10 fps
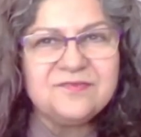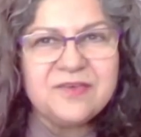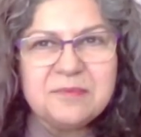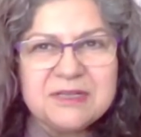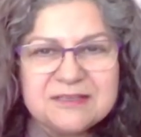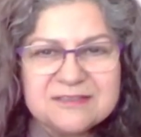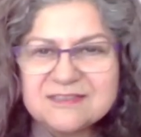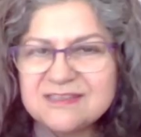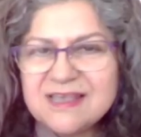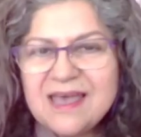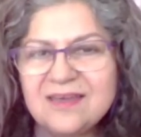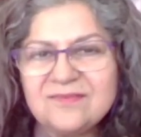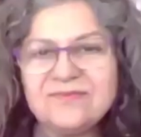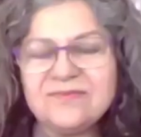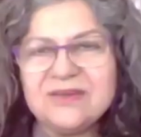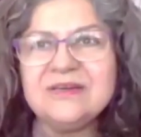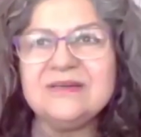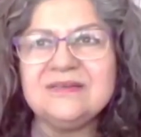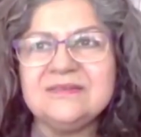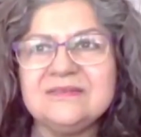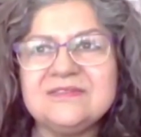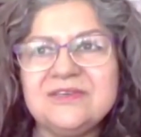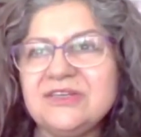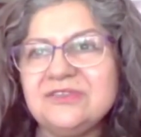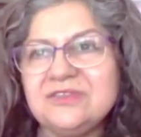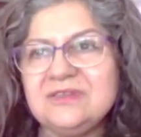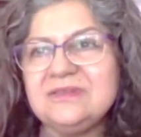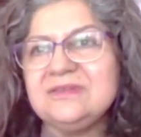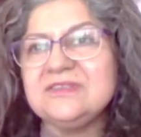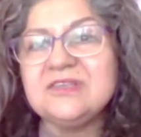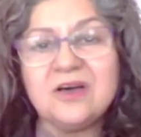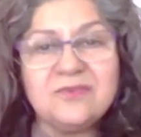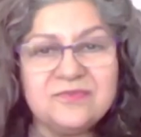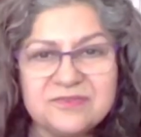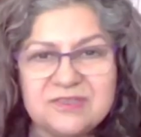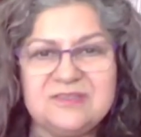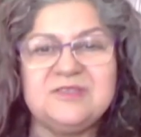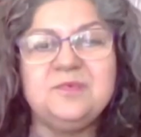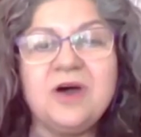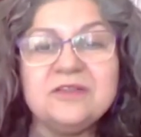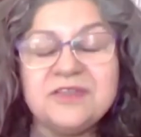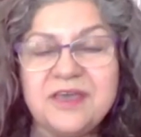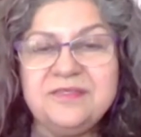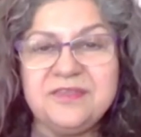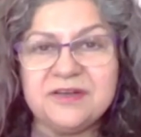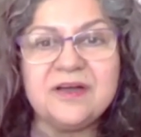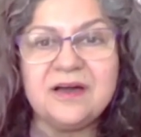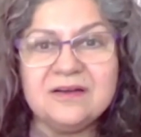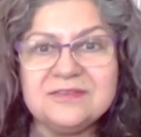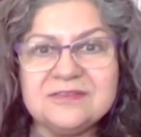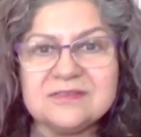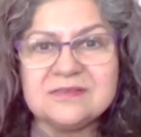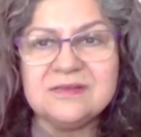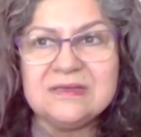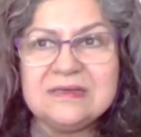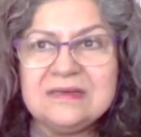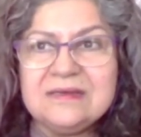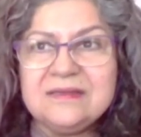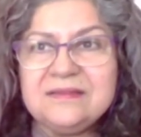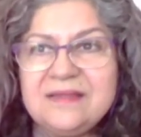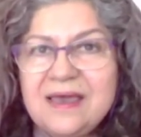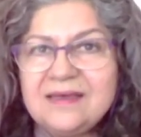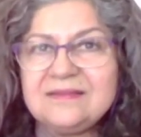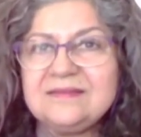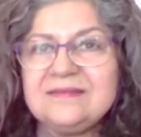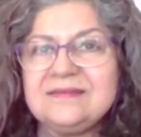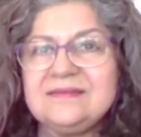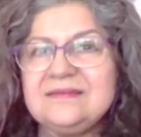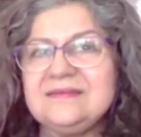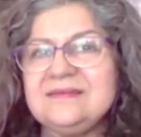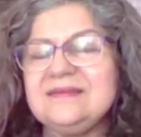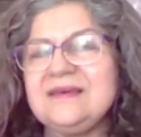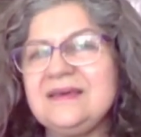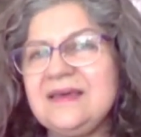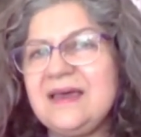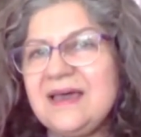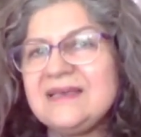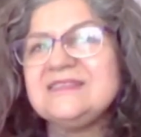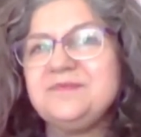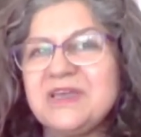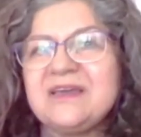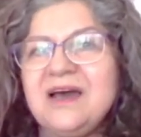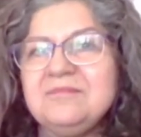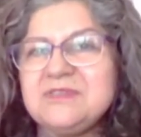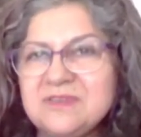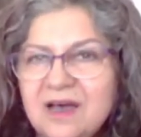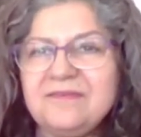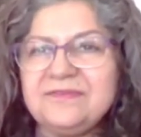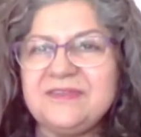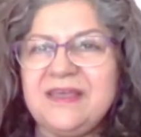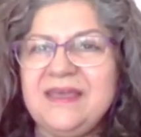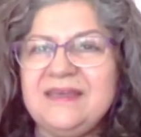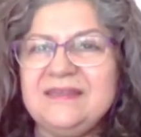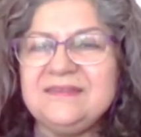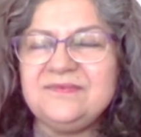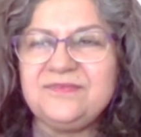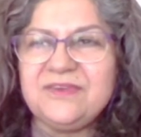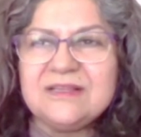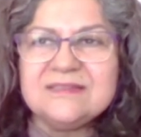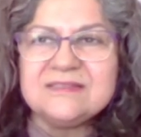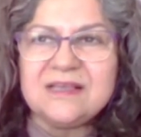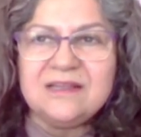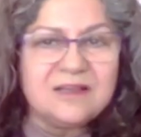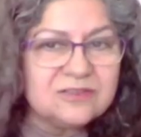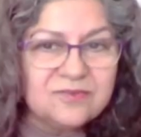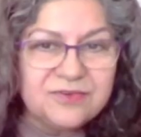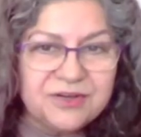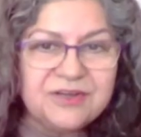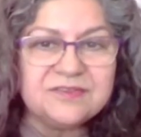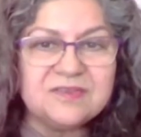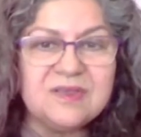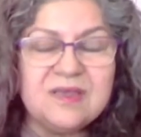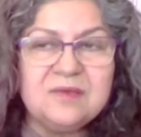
Feminists have a certain soft spot in their hearts that has become soft and feels a lot of hurt